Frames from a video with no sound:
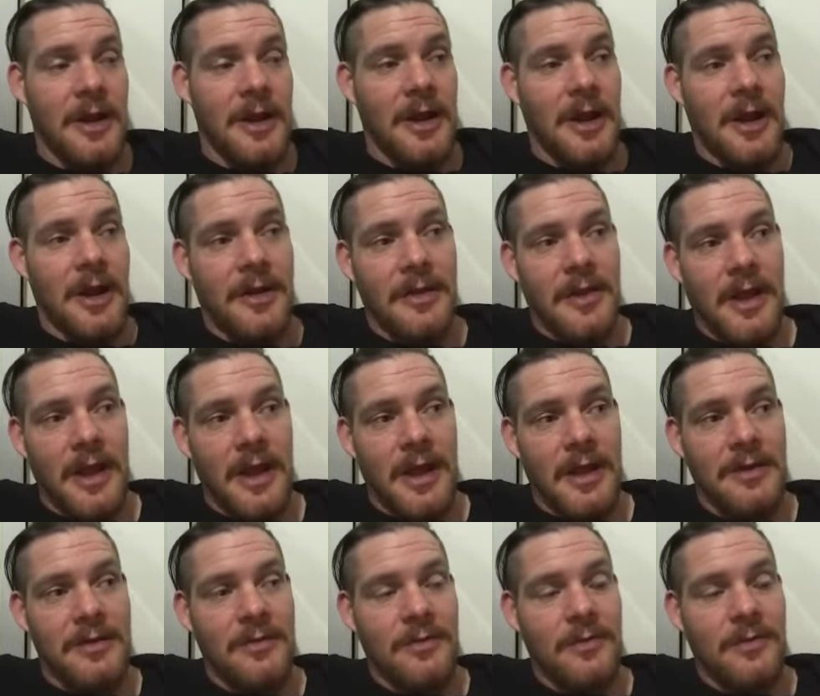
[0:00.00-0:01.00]
And
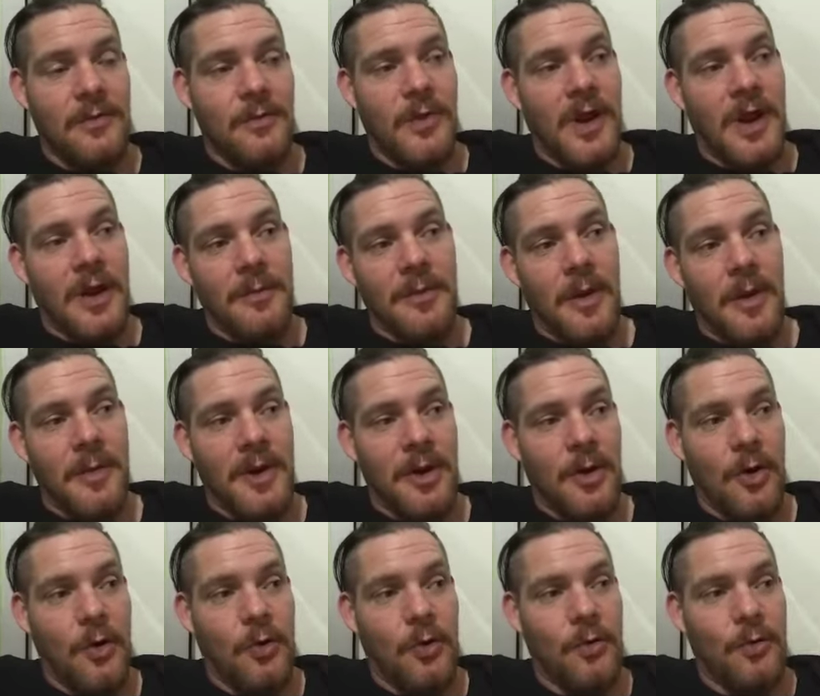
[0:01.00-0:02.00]
then when I'm coming
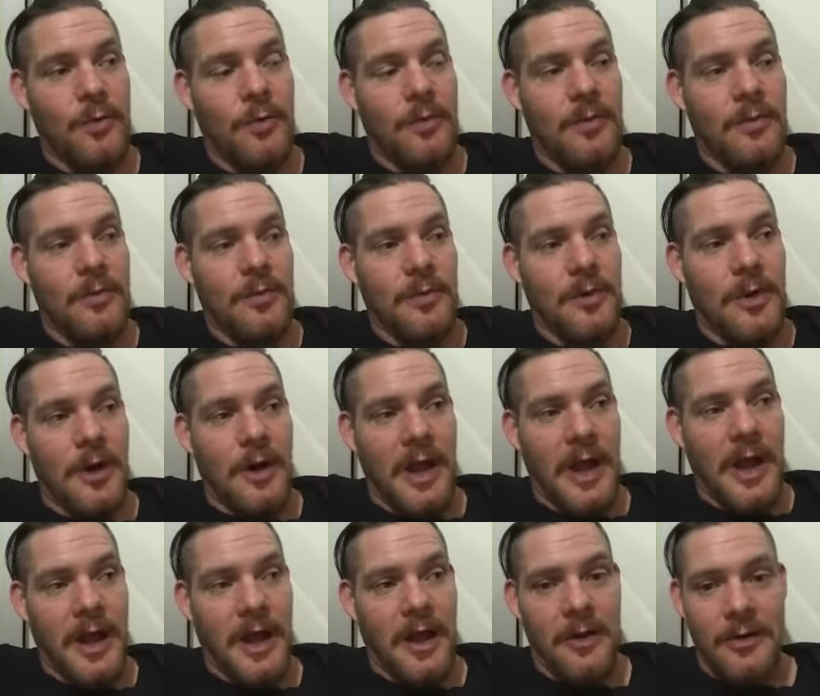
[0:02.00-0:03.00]
home, I'll
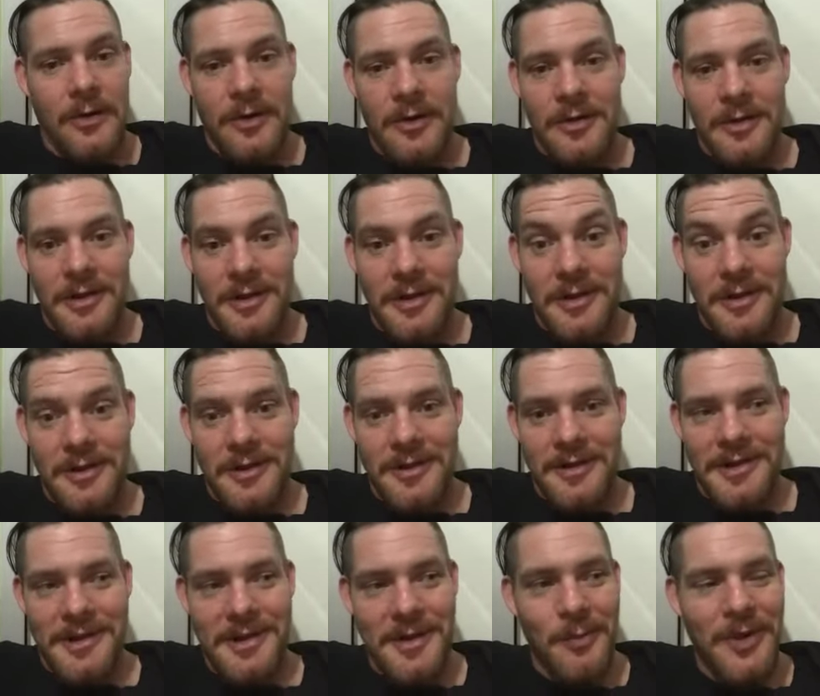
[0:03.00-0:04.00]
hang out at the
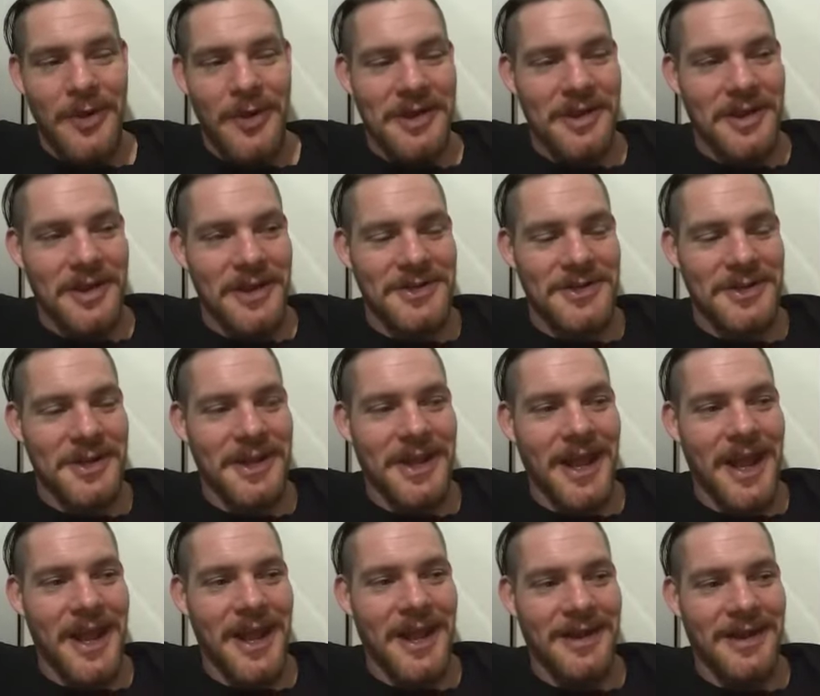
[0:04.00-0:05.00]
subway station
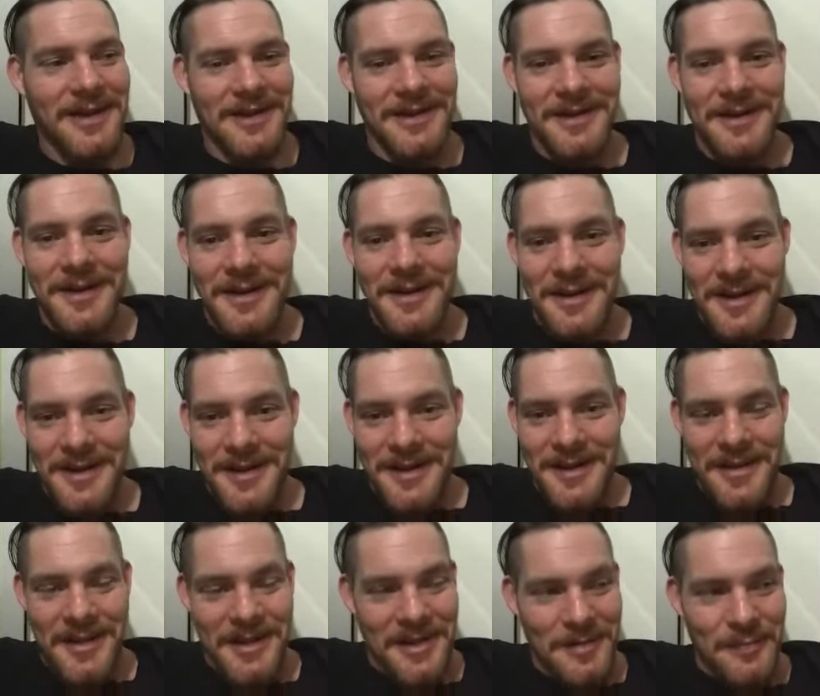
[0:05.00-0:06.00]
again and
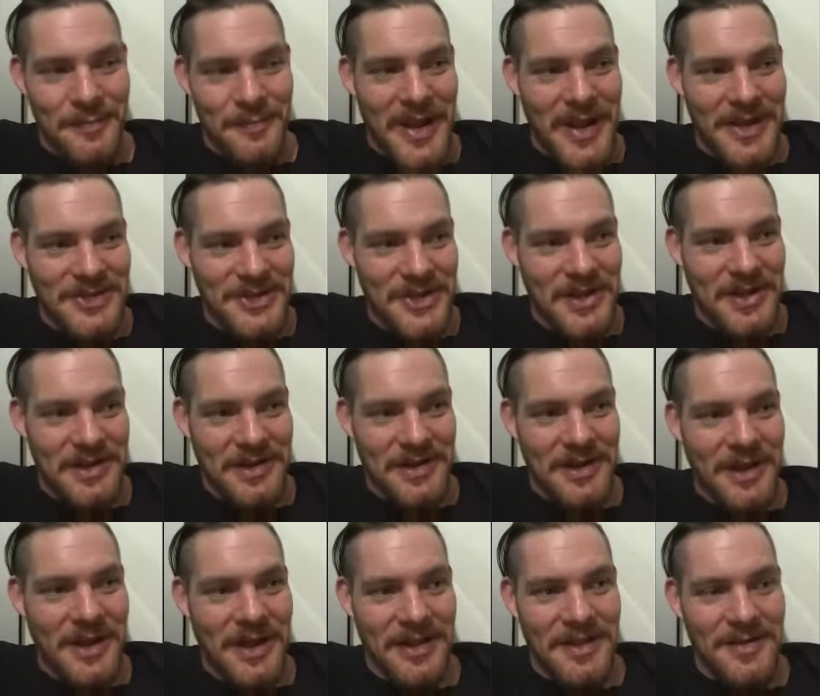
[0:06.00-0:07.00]
there's some benches and
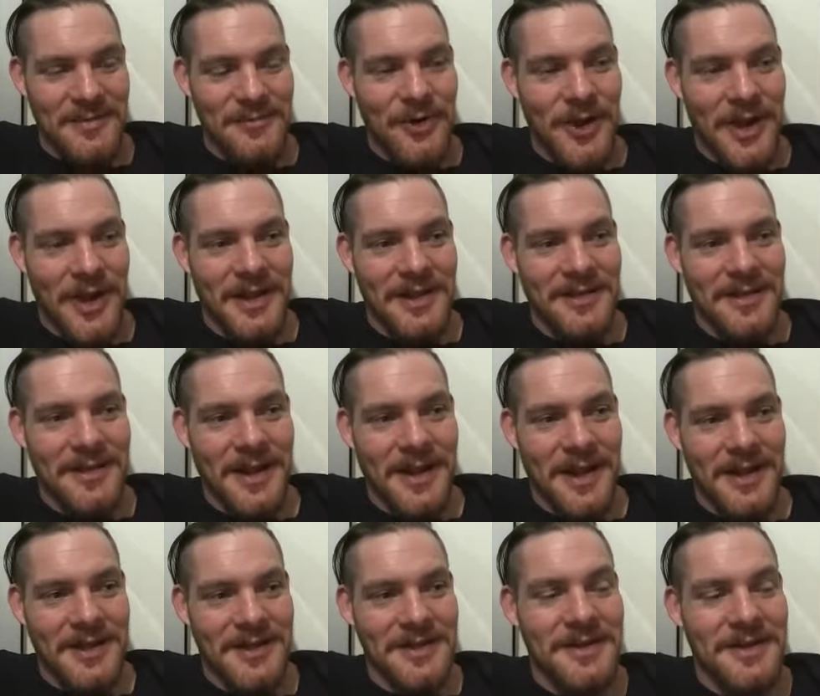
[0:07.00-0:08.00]
I'll get some writing
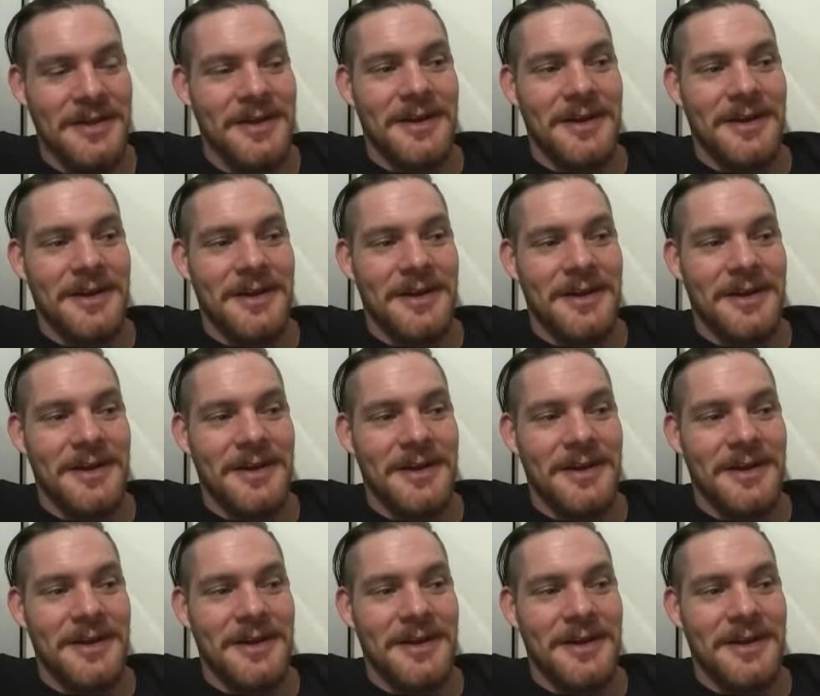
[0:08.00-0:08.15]
done.